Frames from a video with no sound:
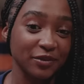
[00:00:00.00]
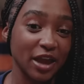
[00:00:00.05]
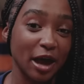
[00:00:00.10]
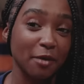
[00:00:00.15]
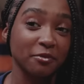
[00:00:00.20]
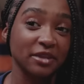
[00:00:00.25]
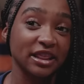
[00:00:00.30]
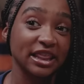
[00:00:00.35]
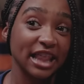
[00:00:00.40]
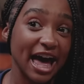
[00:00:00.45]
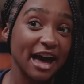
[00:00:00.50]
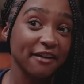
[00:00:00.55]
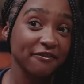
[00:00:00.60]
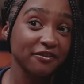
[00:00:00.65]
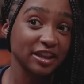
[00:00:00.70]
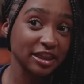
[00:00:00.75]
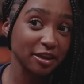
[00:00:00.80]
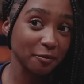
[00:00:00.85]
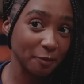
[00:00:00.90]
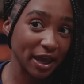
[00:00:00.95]
I'm laughing
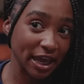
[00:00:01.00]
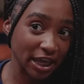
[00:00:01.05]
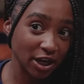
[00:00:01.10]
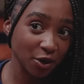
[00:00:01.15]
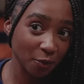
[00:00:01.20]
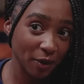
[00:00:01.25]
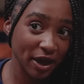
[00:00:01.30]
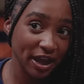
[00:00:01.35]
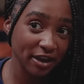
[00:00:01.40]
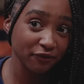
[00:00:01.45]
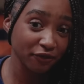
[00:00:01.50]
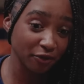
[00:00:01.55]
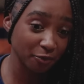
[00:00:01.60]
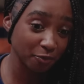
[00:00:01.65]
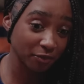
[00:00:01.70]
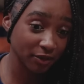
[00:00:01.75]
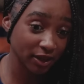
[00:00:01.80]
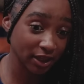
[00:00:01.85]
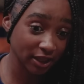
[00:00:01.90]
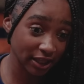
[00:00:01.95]
the pain away from
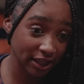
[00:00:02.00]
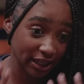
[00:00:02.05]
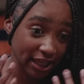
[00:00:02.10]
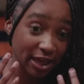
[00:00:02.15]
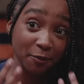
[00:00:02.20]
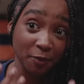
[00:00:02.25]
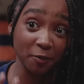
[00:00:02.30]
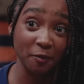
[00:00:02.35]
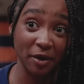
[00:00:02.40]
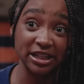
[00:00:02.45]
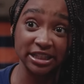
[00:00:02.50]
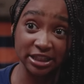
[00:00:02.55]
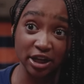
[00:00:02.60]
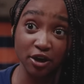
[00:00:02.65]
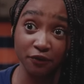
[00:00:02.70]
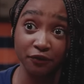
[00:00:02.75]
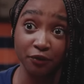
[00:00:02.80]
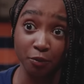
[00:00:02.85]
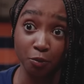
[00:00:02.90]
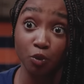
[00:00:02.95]
keeping
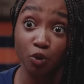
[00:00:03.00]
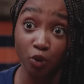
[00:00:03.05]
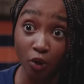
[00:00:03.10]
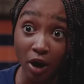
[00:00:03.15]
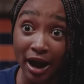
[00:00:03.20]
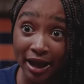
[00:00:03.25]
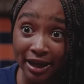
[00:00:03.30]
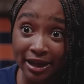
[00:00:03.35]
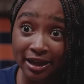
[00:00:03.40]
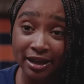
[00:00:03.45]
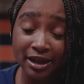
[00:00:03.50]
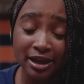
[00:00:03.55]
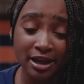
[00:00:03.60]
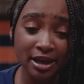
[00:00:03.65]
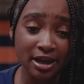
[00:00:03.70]
myself from crying.